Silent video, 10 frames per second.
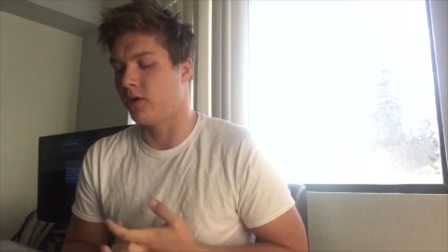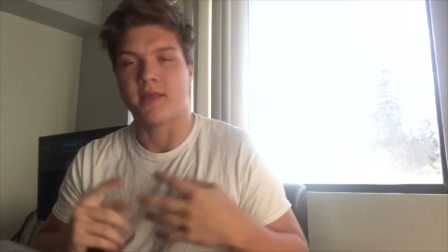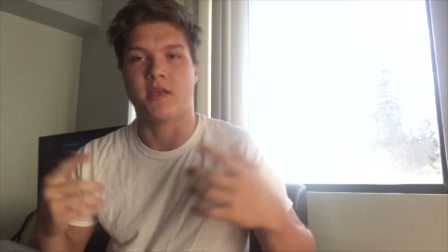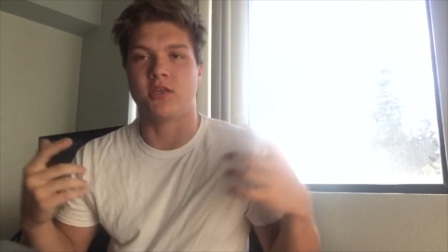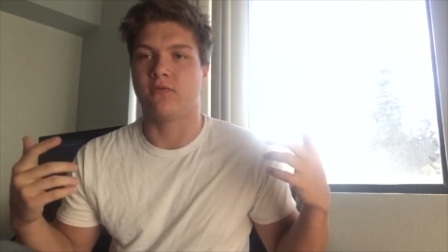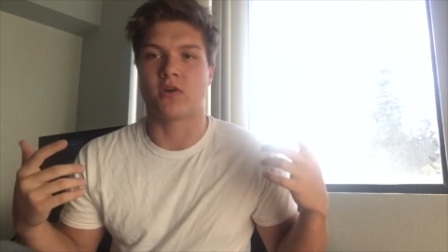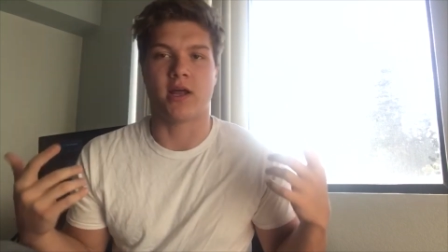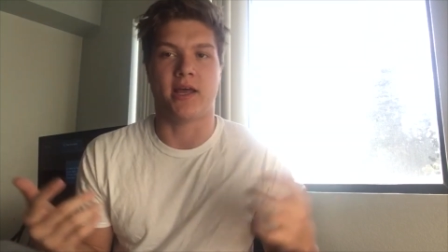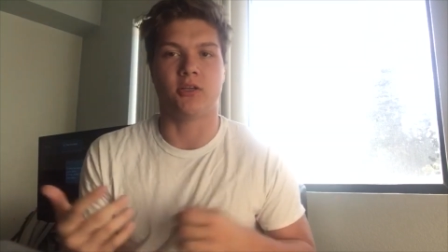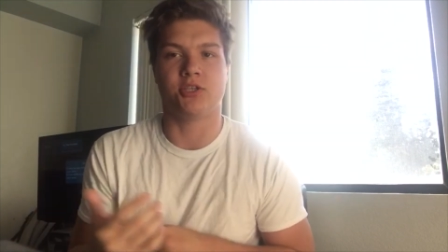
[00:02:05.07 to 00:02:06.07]
And then you've
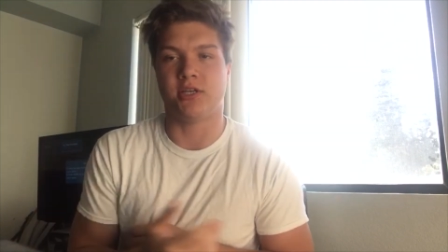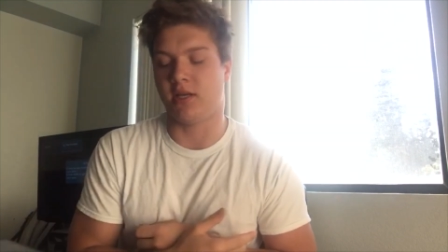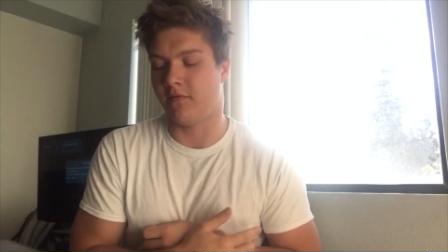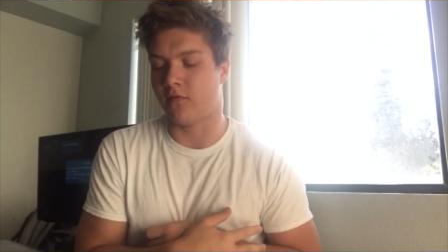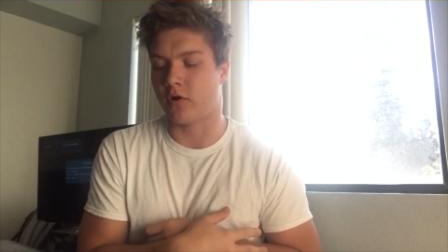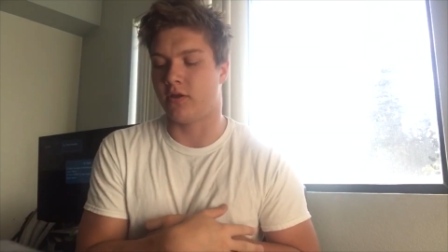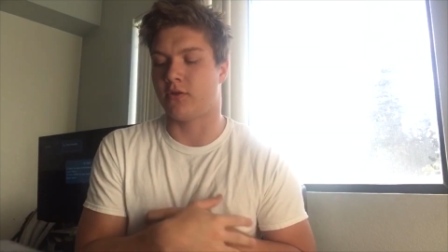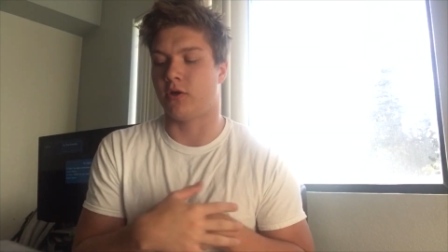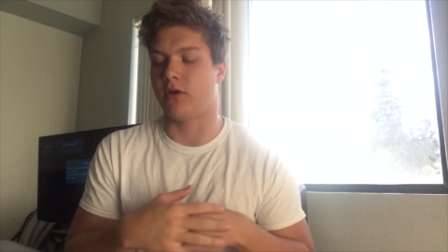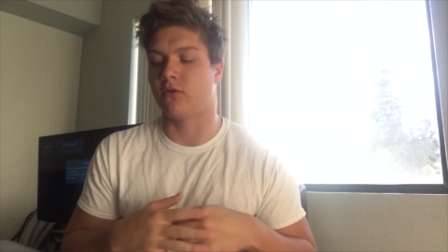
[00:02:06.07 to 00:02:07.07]
got
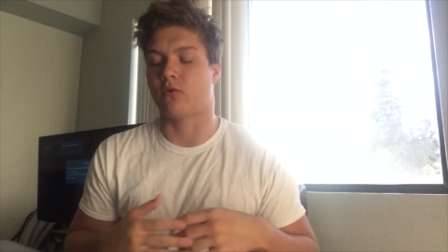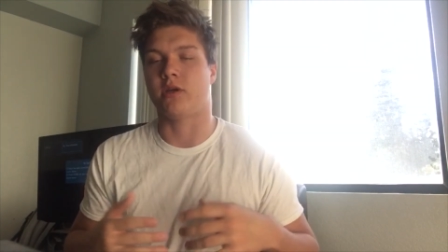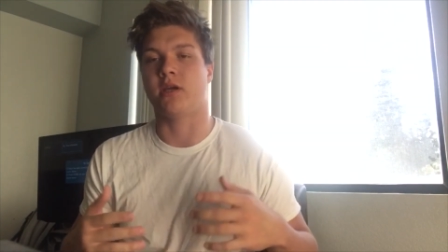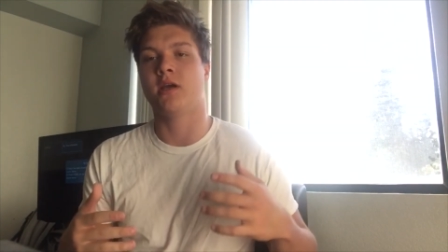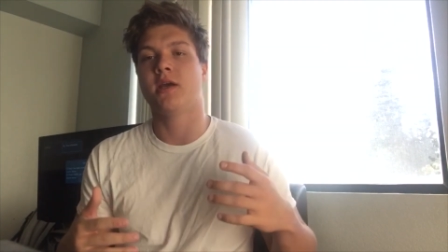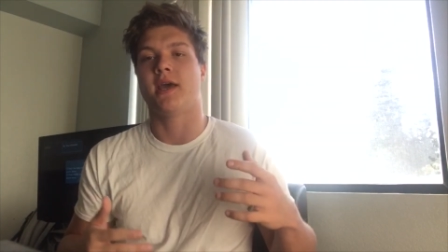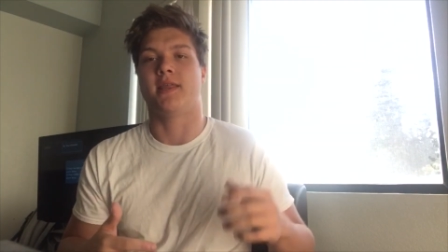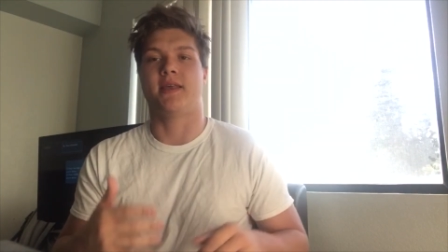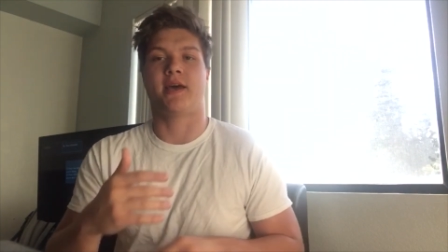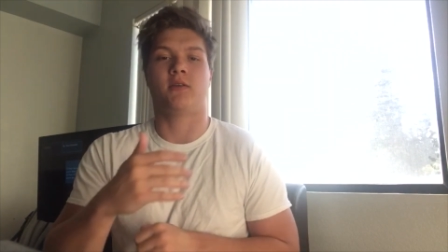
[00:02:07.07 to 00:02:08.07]
LGD4033,
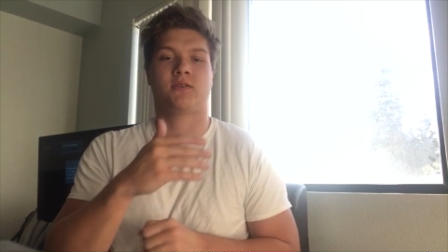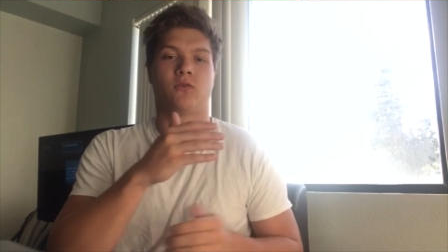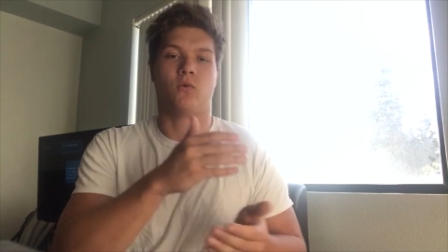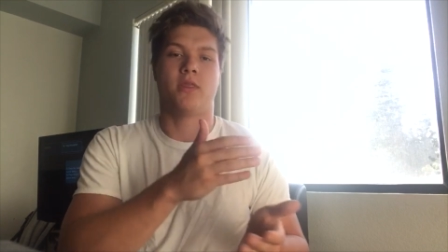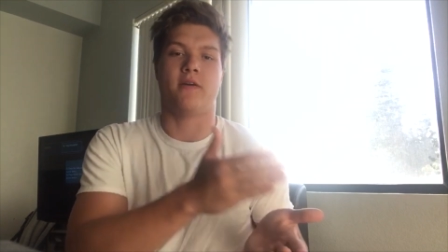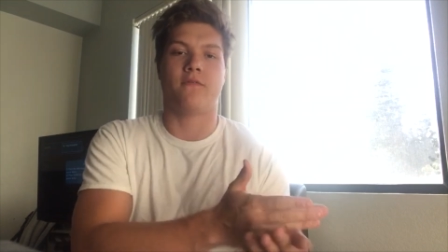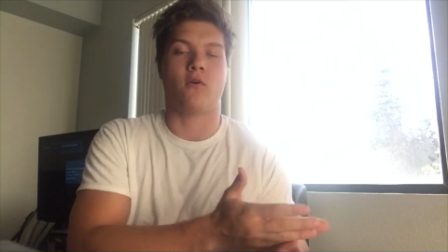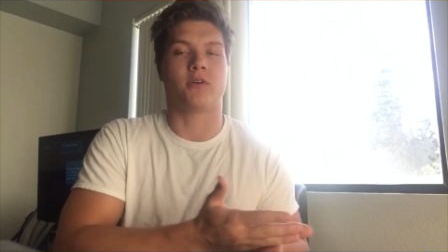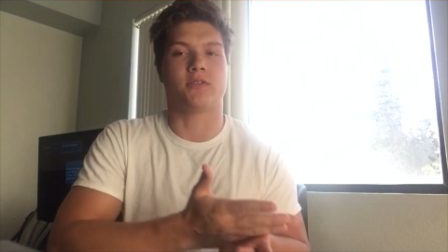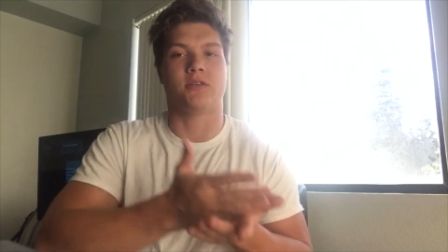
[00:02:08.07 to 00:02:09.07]
and that's the one that
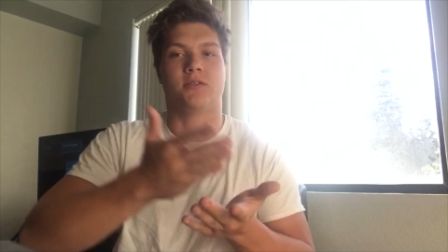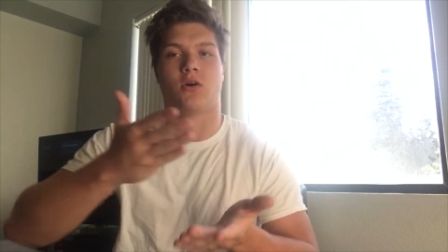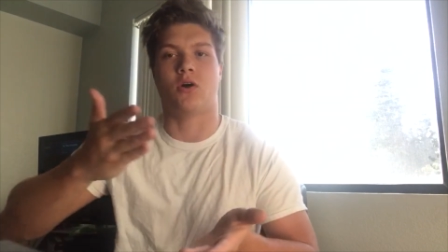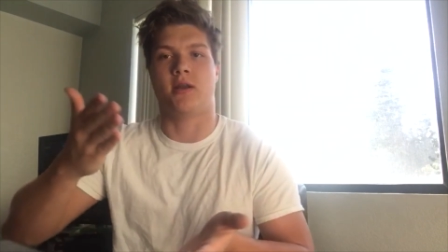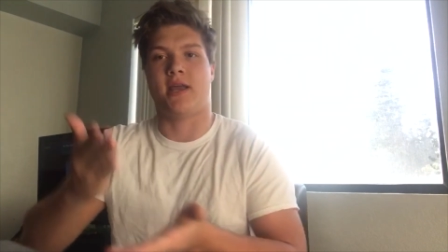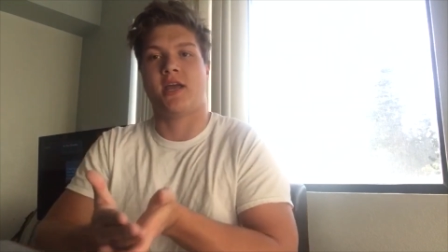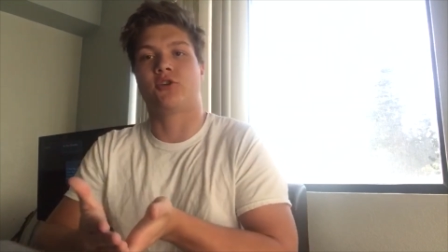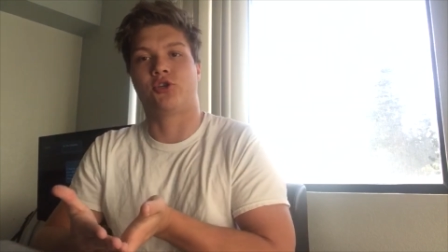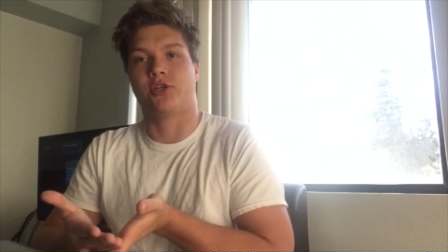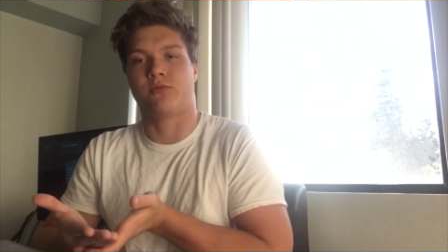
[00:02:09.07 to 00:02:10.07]
focuses on
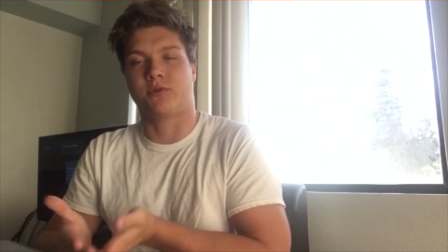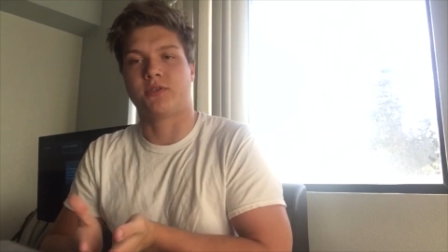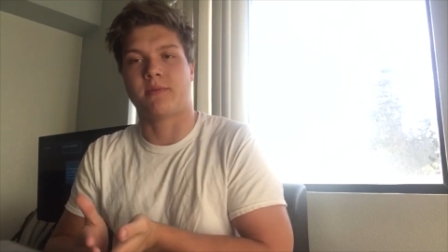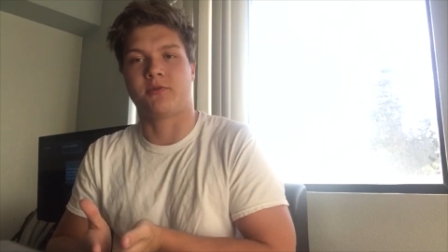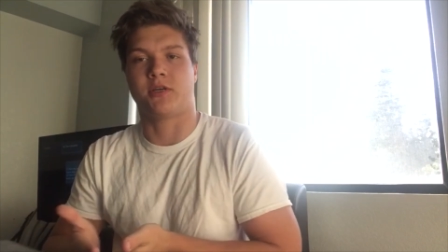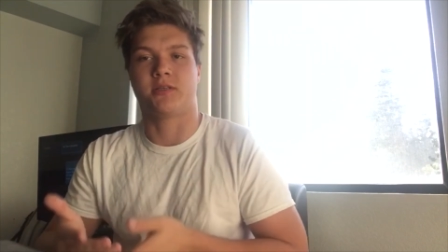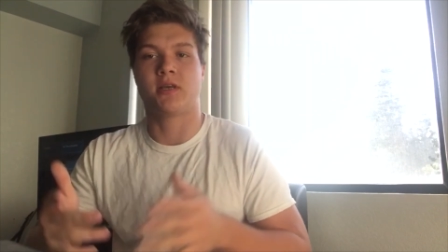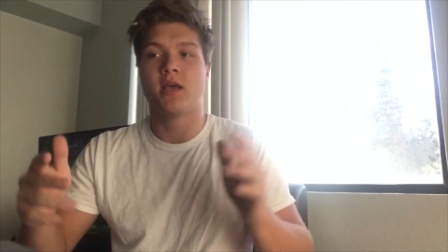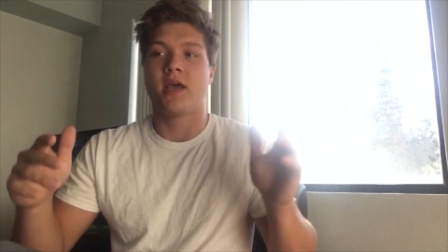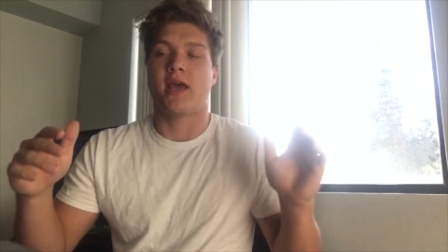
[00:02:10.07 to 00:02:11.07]
androgen receptors,
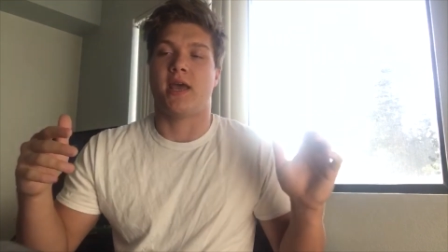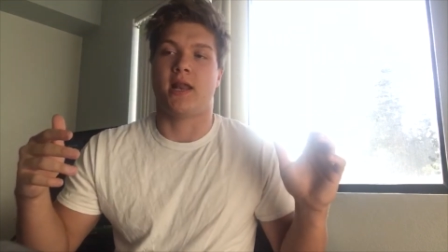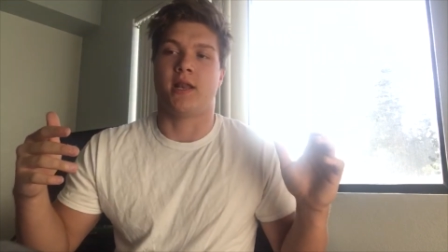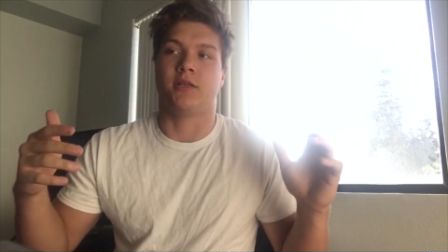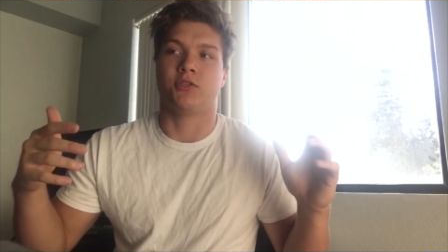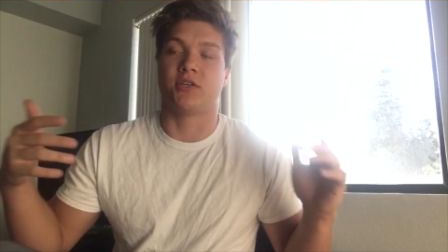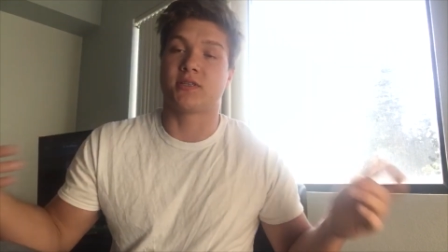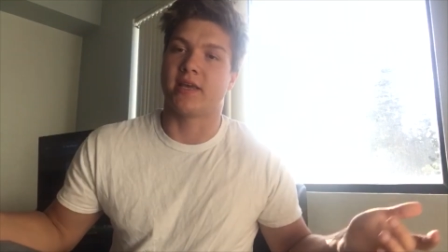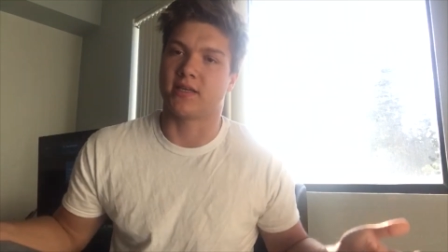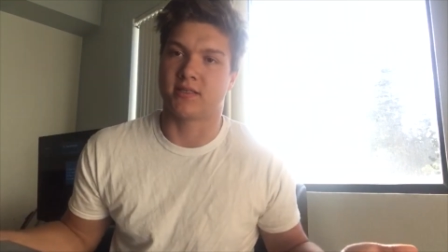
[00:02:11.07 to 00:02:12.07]
and
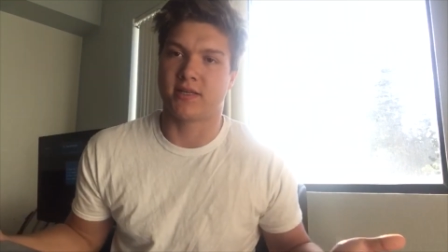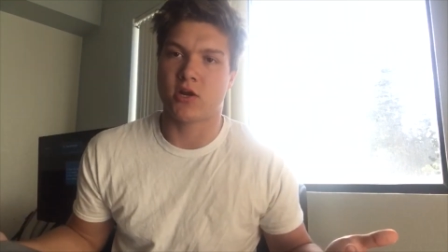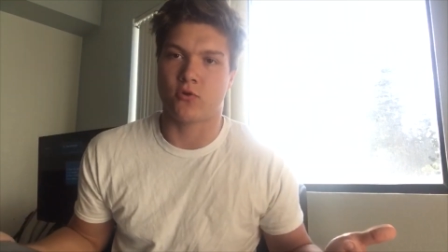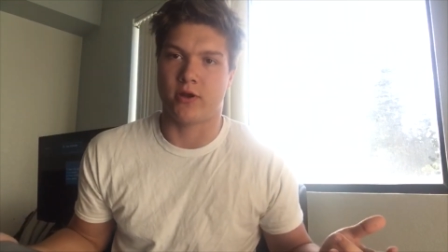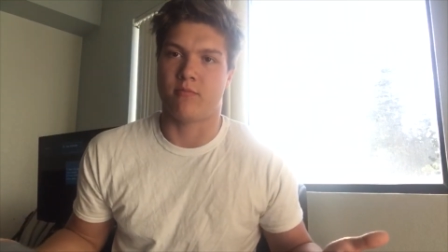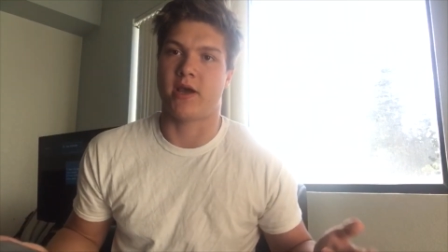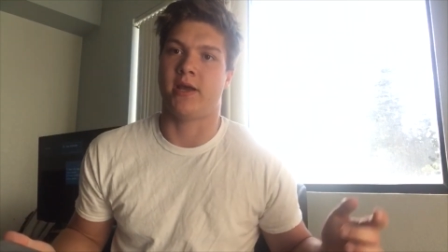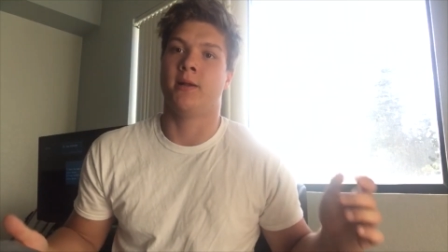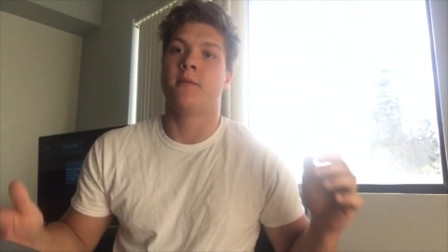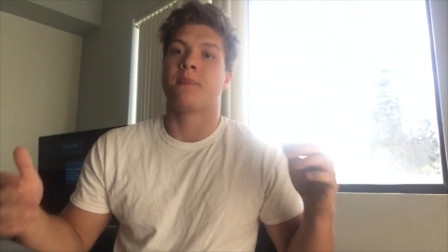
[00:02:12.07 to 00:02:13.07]
just like a steroid might,